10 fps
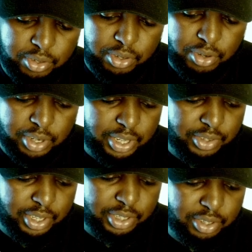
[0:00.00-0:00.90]
to your
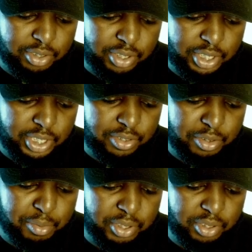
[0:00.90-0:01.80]
organization to achieve
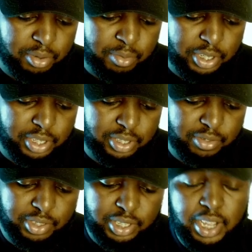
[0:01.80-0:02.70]
your business
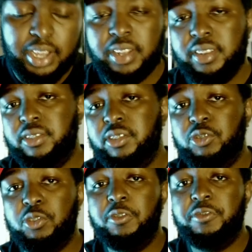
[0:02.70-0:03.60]
objectives. This is
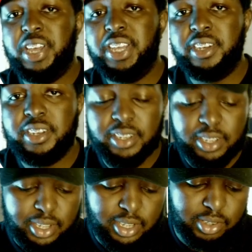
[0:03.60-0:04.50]
so vague.
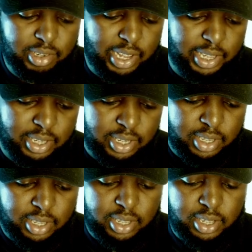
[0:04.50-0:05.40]
It's like,
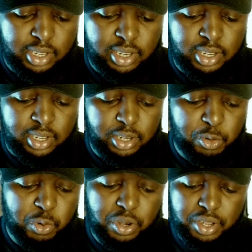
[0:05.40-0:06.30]

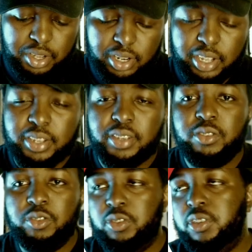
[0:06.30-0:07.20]
what, like,
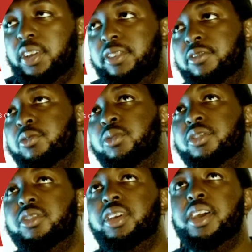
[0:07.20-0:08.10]
if you
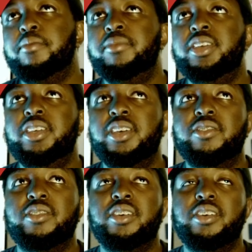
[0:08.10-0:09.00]
want to get me
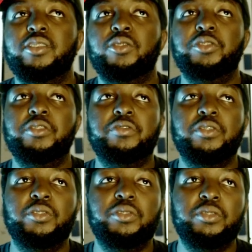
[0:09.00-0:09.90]
on the
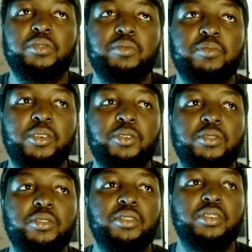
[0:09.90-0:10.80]
phone,
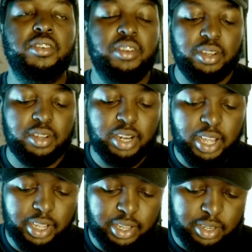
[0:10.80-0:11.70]
bro,
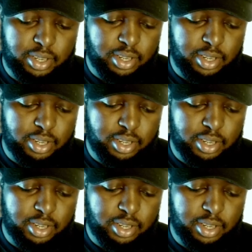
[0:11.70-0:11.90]
like,